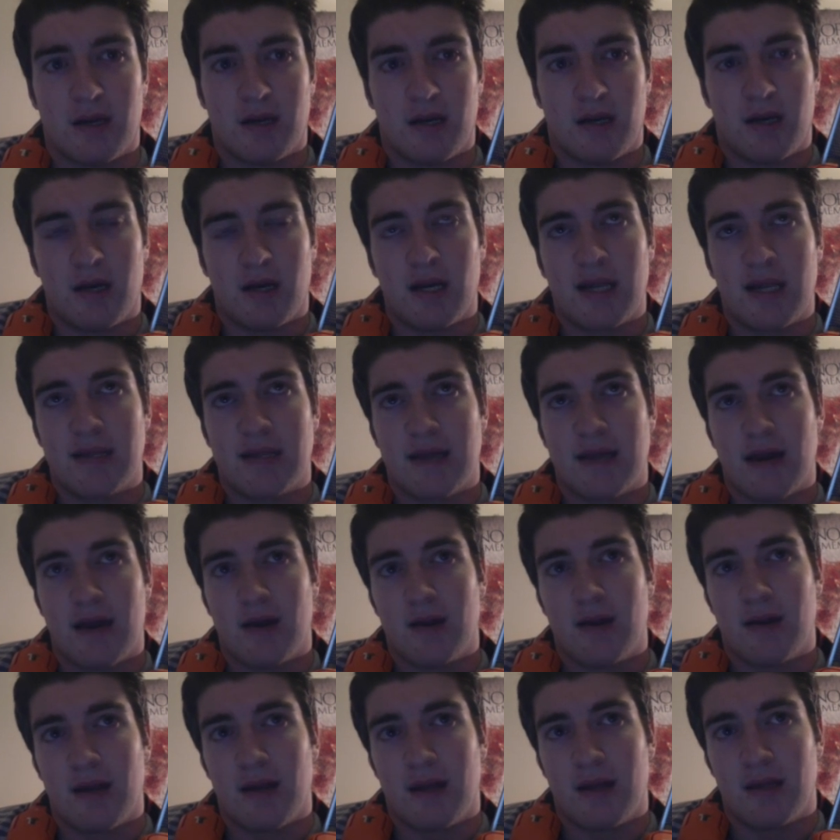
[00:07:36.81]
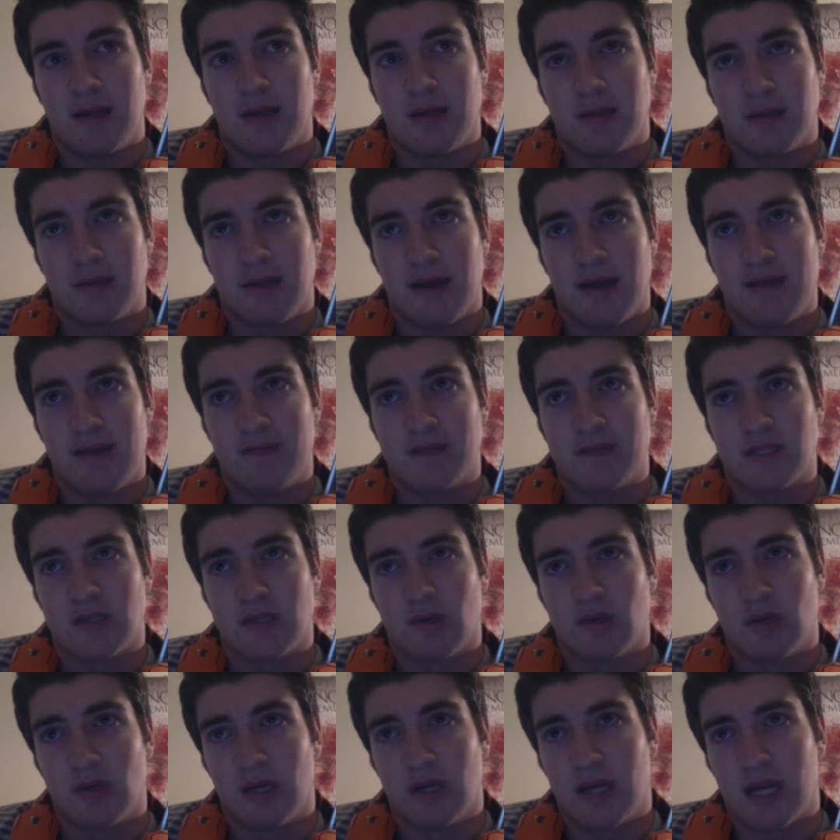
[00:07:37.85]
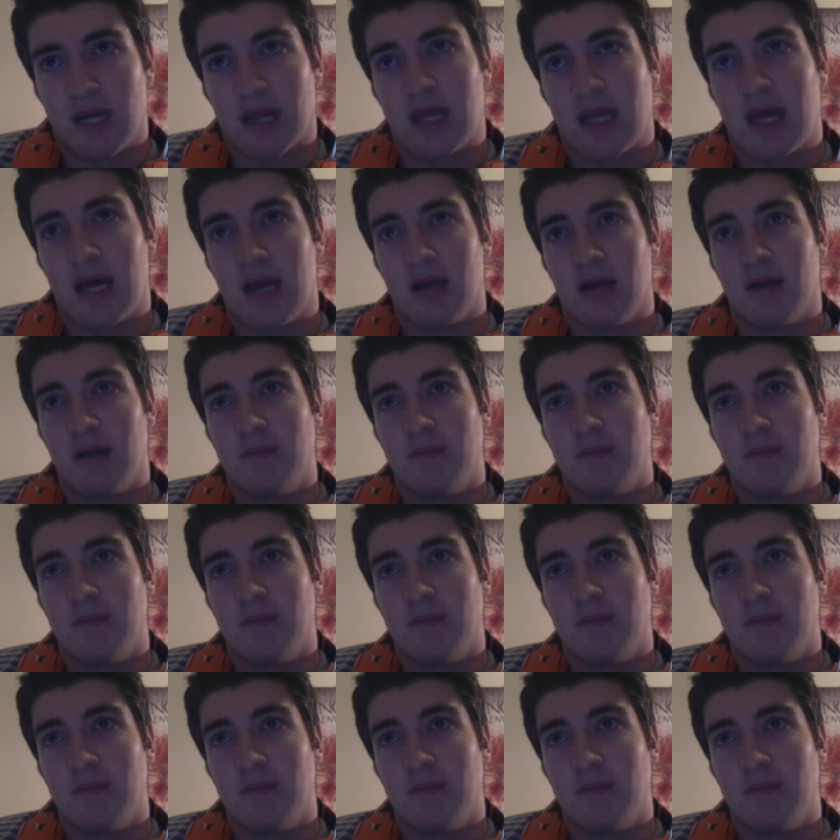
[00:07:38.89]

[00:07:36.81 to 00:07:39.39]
highly touted and have a story like that.